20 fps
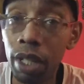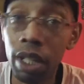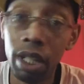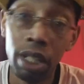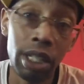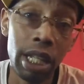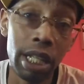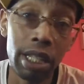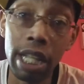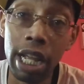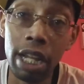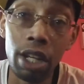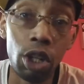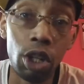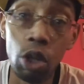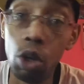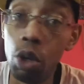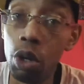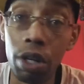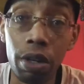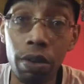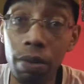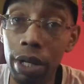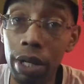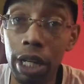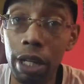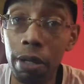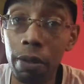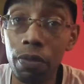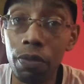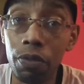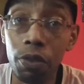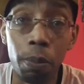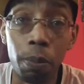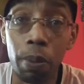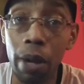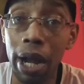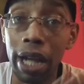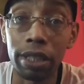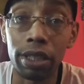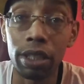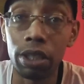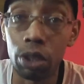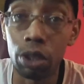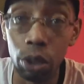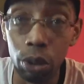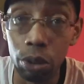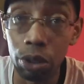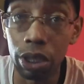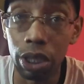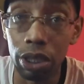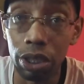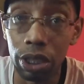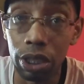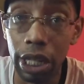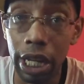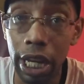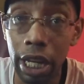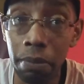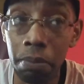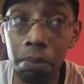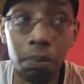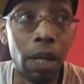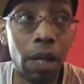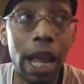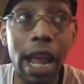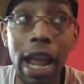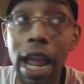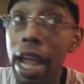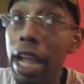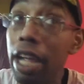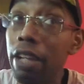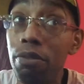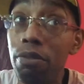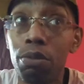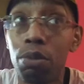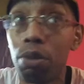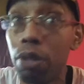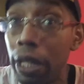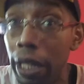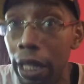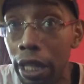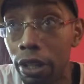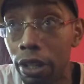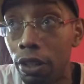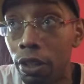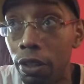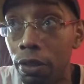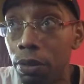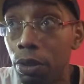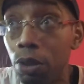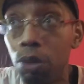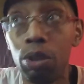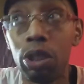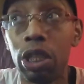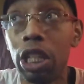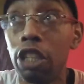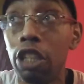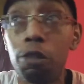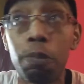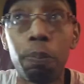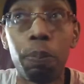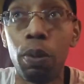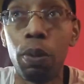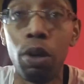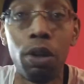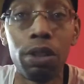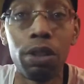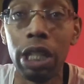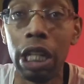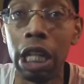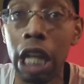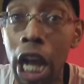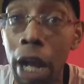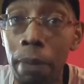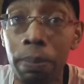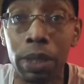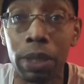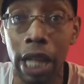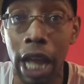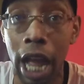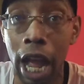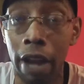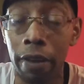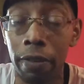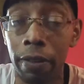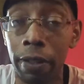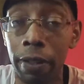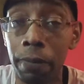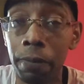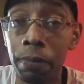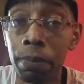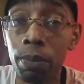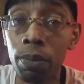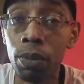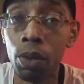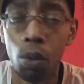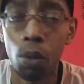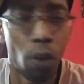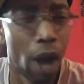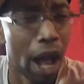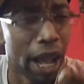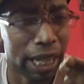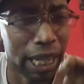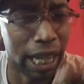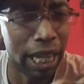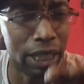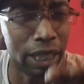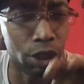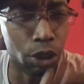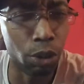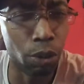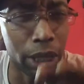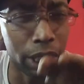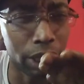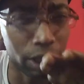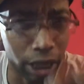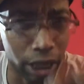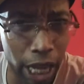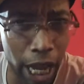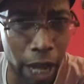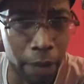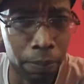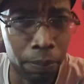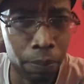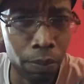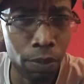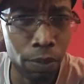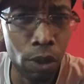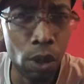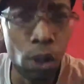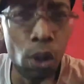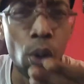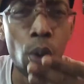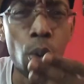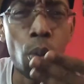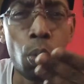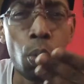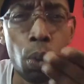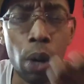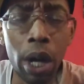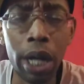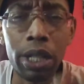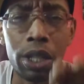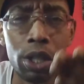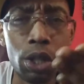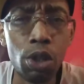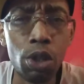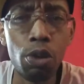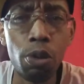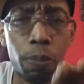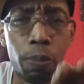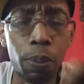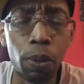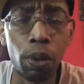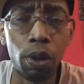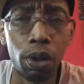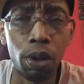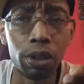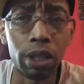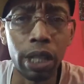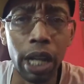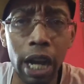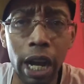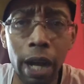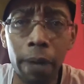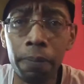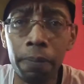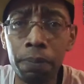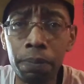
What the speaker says: That loitering for prostitution shit ain't real. You just pulled it up, Tyra. Why can't you accept what you pulled up?